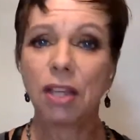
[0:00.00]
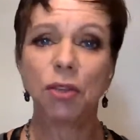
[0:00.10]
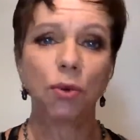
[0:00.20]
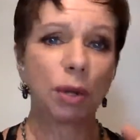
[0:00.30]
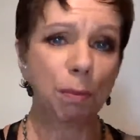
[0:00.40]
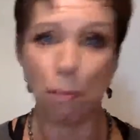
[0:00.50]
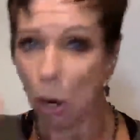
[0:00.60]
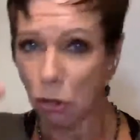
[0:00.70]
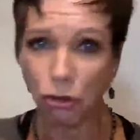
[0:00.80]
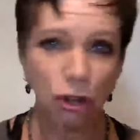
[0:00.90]
You can
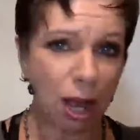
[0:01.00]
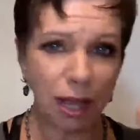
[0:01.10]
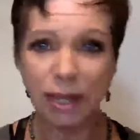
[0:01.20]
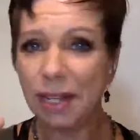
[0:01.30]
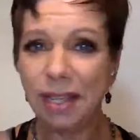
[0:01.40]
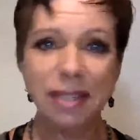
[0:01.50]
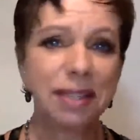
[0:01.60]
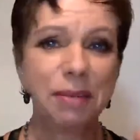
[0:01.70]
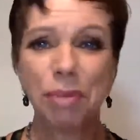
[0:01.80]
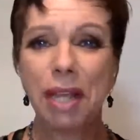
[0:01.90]
march high
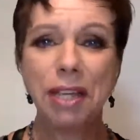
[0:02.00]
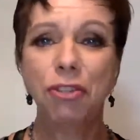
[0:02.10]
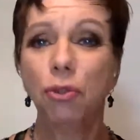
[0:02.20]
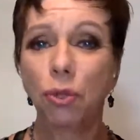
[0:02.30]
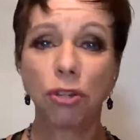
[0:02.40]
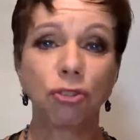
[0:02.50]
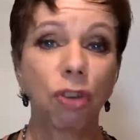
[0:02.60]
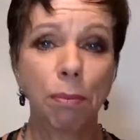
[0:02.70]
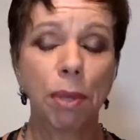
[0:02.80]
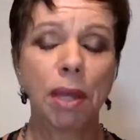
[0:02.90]
knees in place. You can
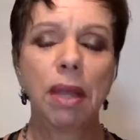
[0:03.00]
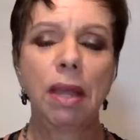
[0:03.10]
jump.